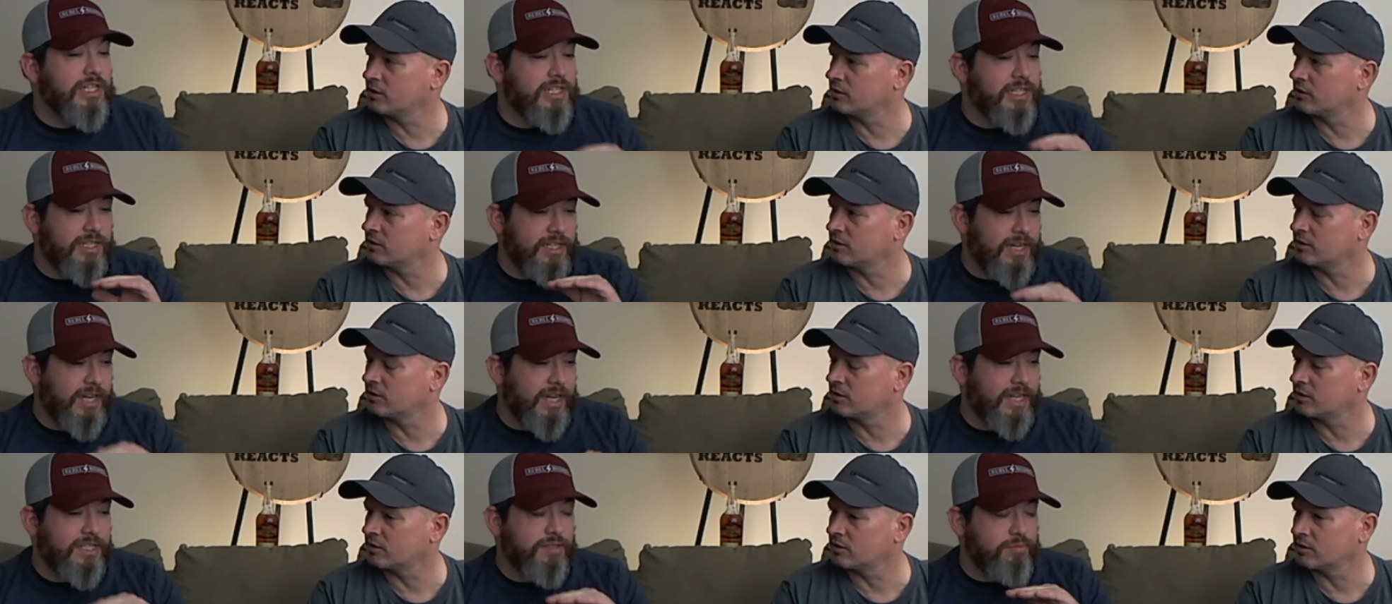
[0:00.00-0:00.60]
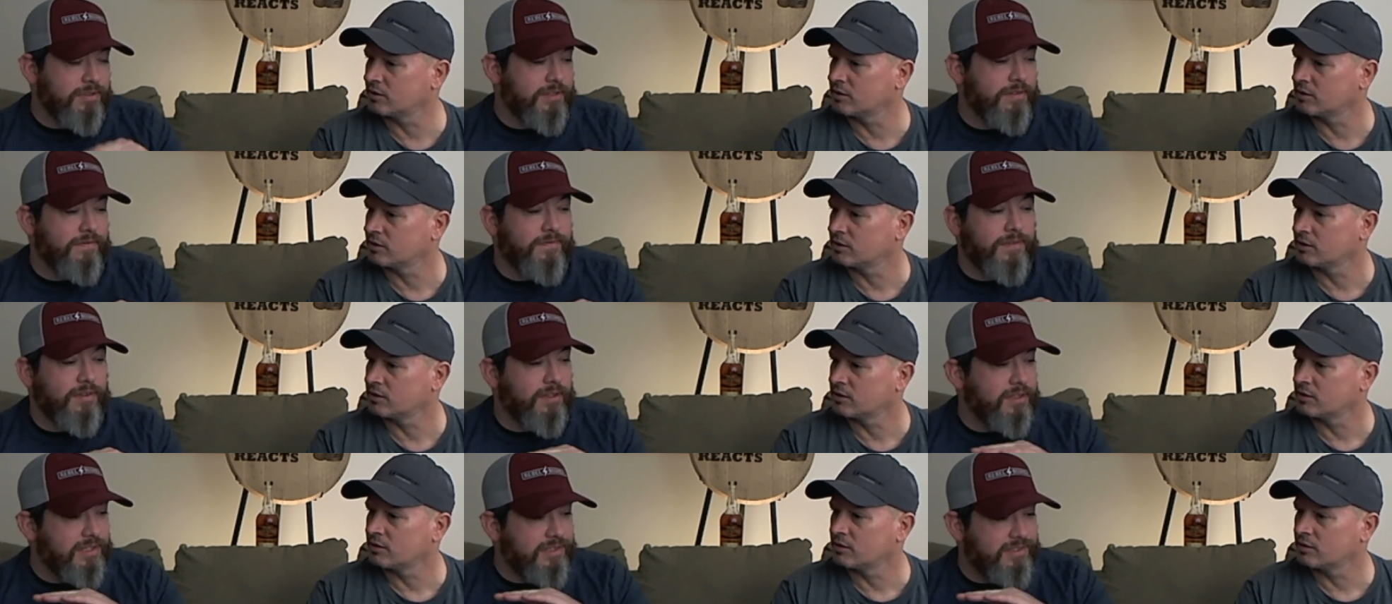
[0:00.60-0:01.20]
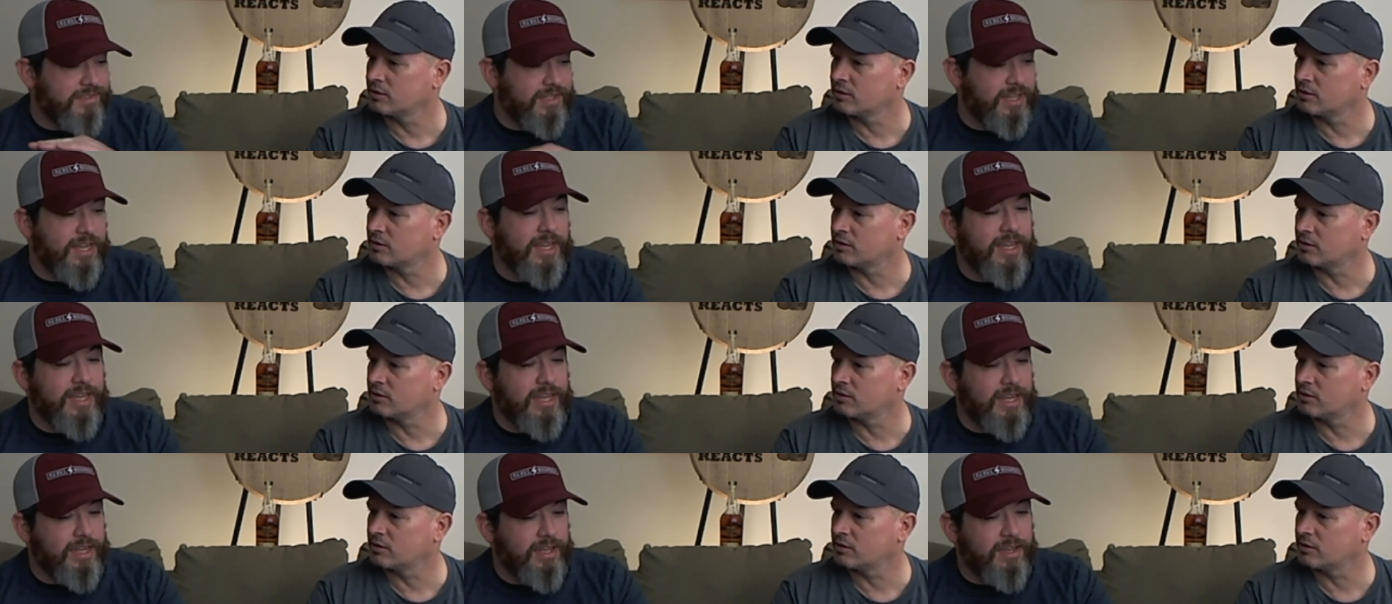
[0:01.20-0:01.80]
Speaker 1: did not specifically
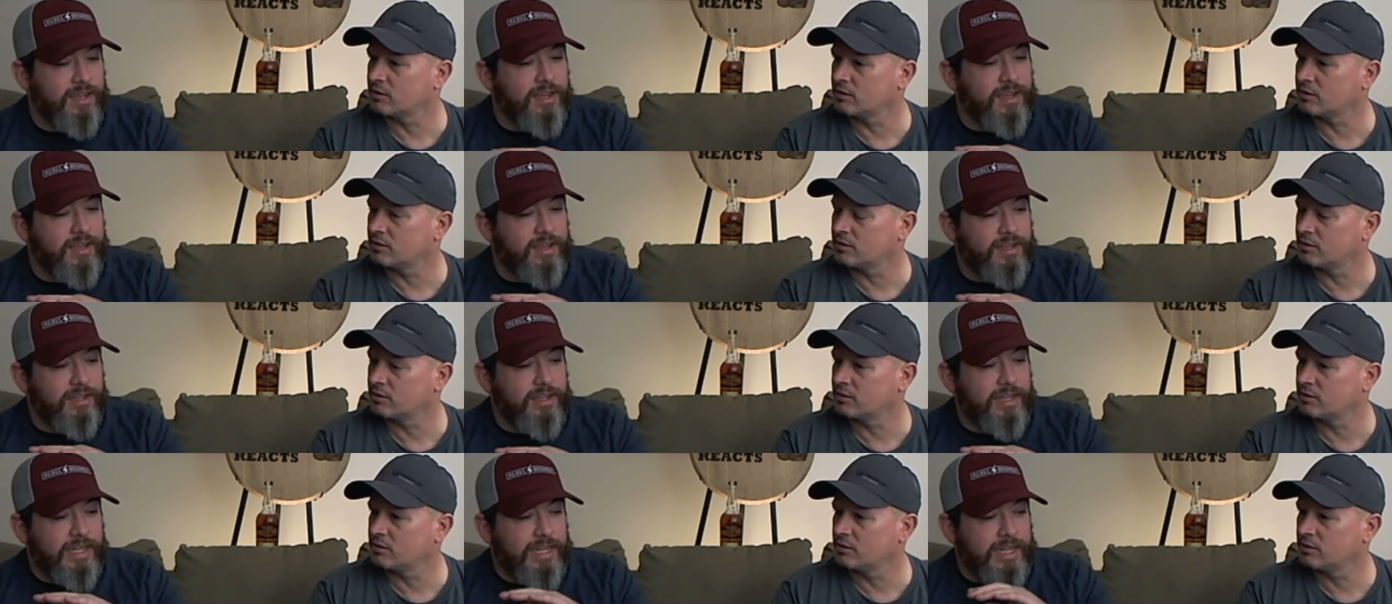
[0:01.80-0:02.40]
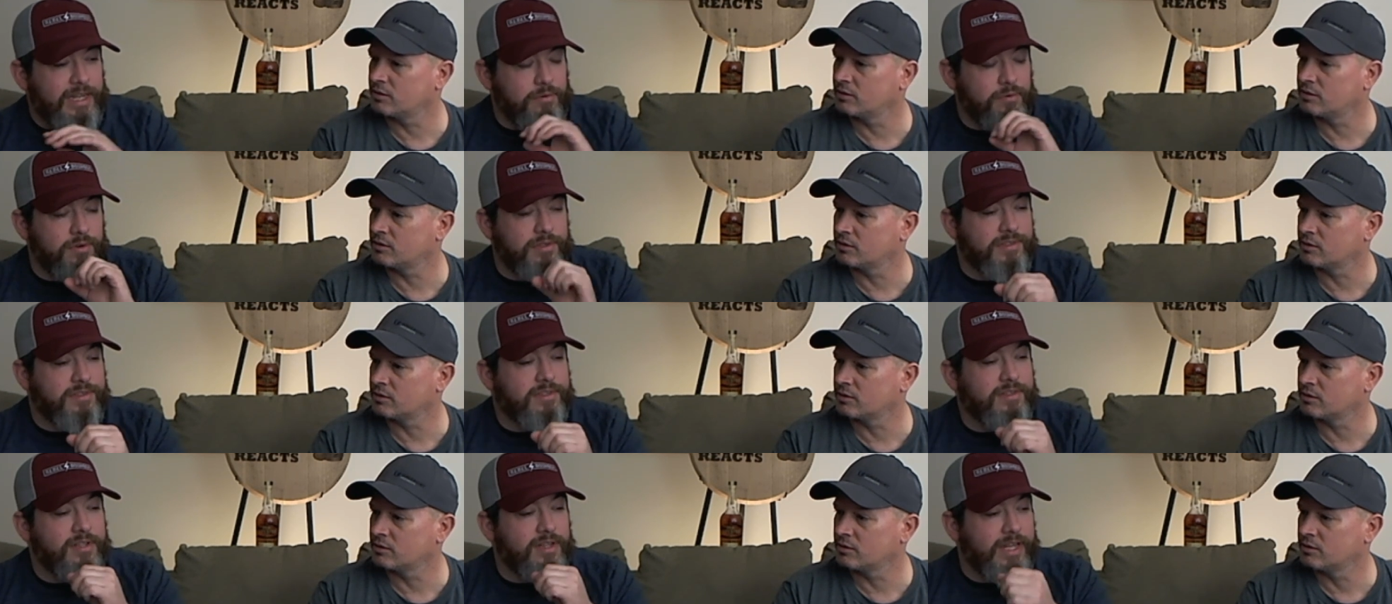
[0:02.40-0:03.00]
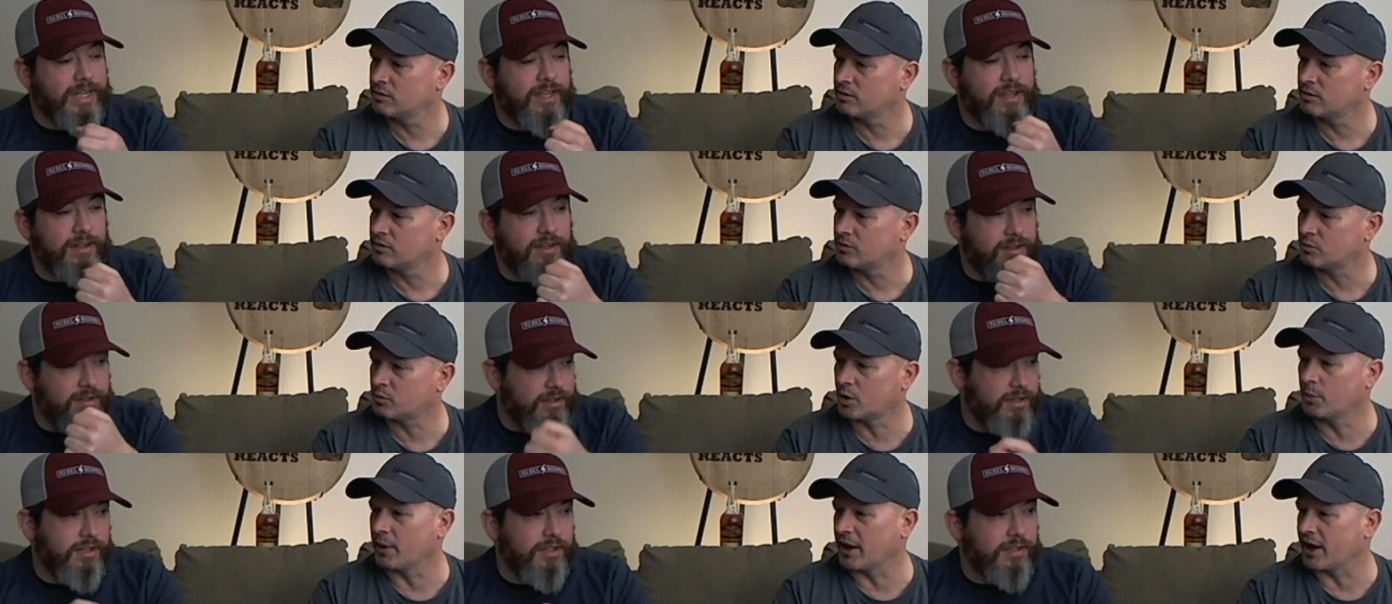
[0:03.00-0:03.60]
say it was like
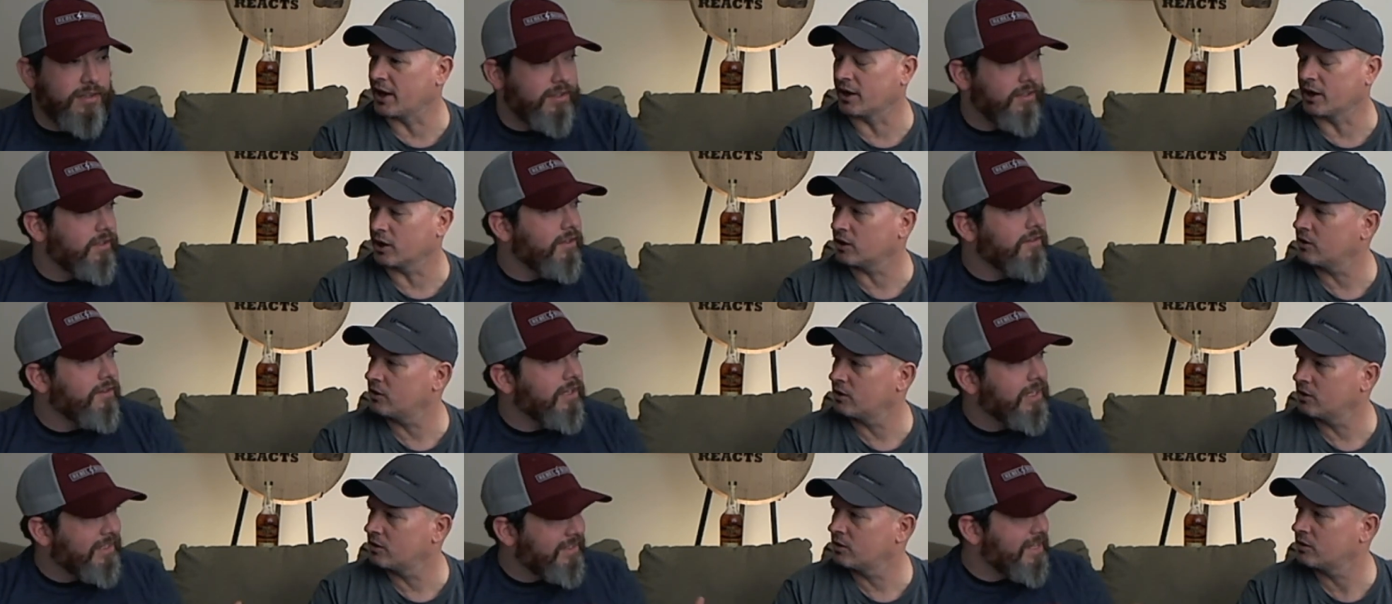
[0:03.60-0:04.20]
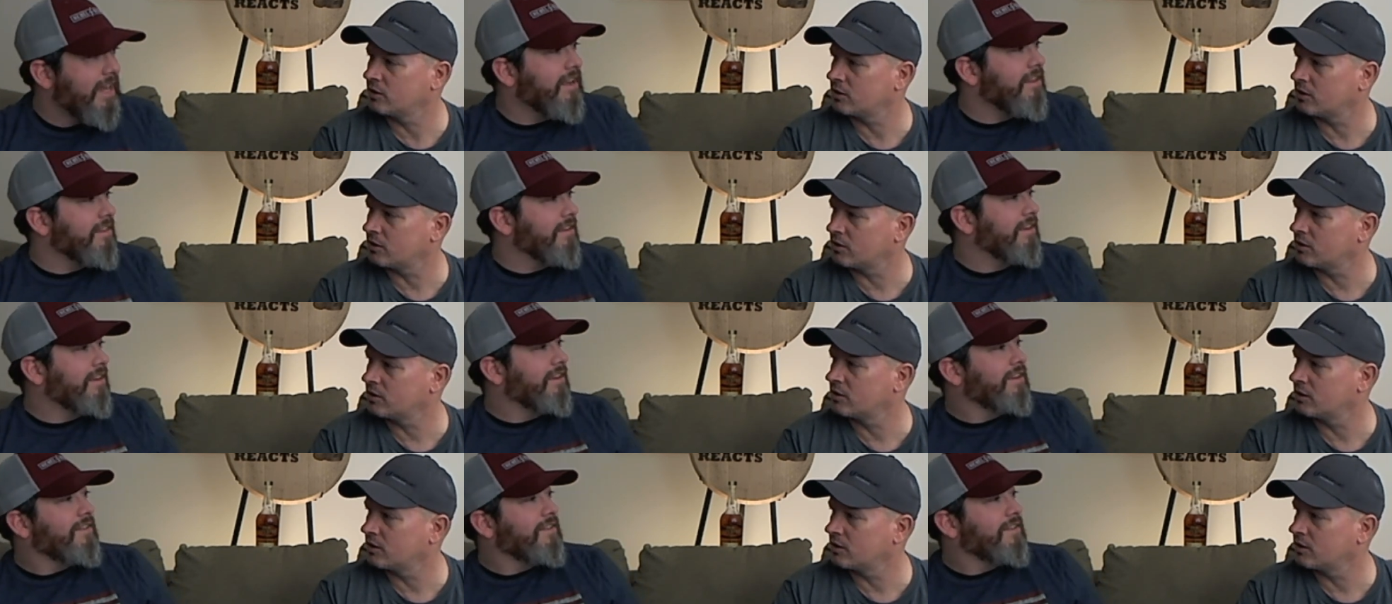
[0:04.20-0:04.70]
romantic. Exactly.